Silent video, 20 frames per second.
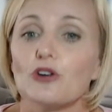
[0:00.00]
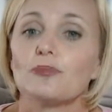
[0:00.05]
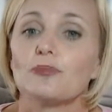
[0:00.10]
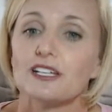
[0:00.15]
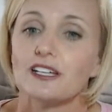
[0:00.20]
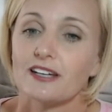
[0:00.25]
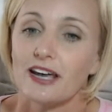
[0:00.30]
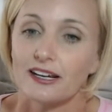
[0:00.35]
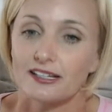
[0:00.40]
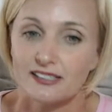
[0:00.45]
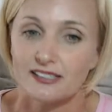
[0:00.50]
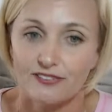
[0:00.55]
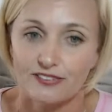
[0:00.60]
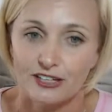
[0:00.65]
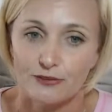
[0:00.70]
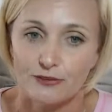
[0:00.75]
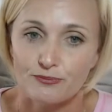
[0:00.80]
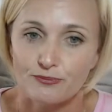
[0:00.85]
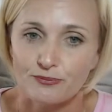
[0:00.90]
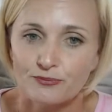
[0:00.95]
to inactivity.
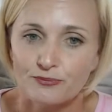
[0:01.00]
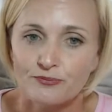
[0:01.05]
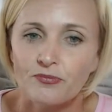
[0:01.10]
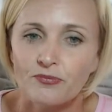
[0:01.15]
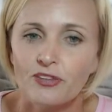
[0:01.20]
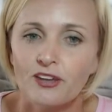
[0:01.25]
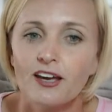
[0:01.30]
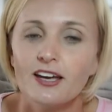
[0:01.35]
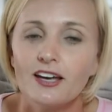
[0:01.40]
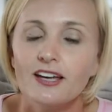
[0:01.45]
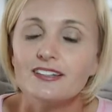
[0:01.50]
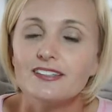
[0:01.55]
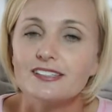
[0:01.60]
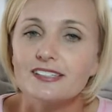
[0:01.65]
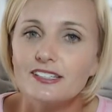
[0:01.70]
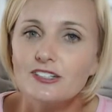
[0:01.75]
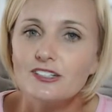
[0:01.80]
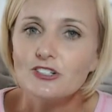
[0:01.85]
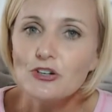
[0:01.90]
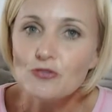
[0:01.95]

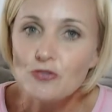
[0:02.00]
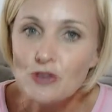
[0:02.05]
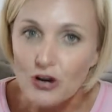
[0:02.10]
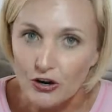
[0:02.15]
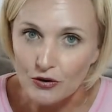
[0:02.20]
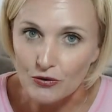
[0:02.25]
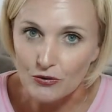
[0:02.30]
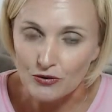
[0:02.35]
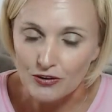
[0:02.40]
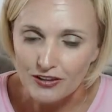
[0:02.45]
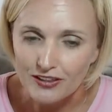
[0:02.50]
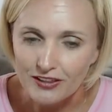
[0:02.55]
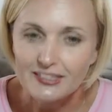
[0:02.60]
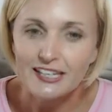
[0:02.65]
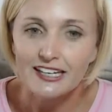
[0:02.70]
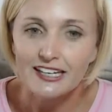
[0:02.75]
Did you know that